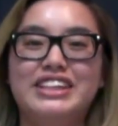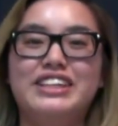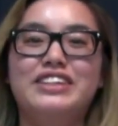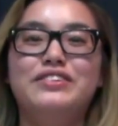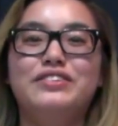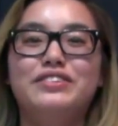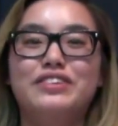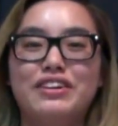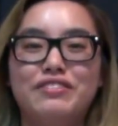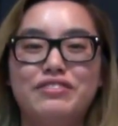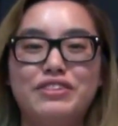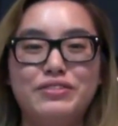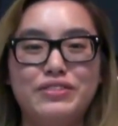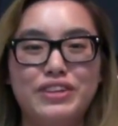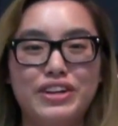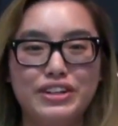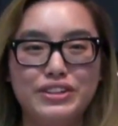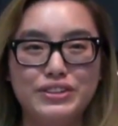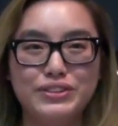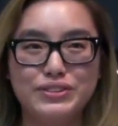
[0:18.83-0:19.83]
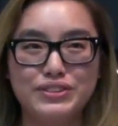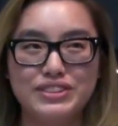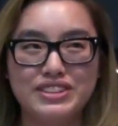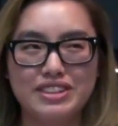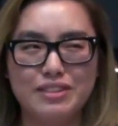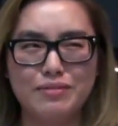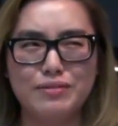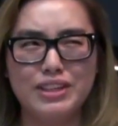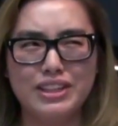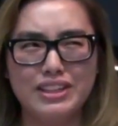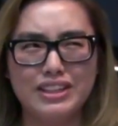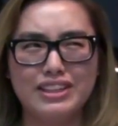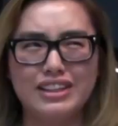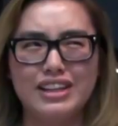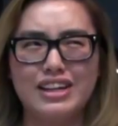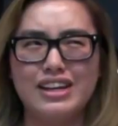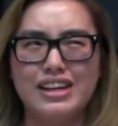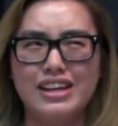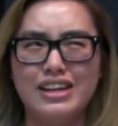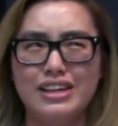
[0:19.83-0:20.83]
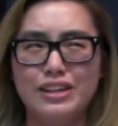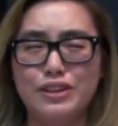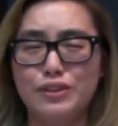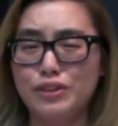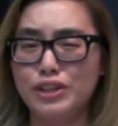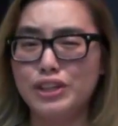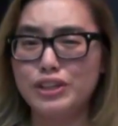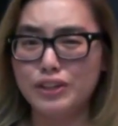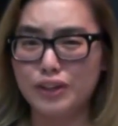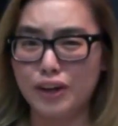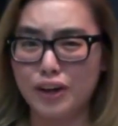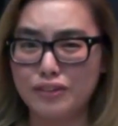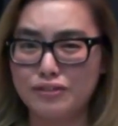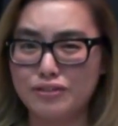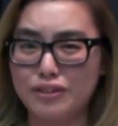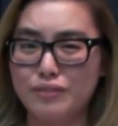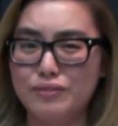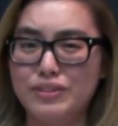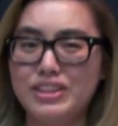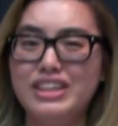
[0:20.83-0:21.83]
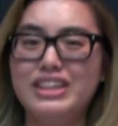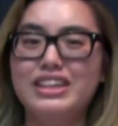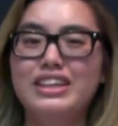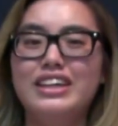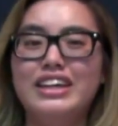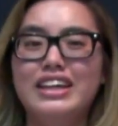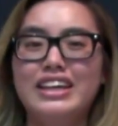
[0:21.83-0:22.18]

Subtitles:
Thank you to everyone who submitted a Greek god for me.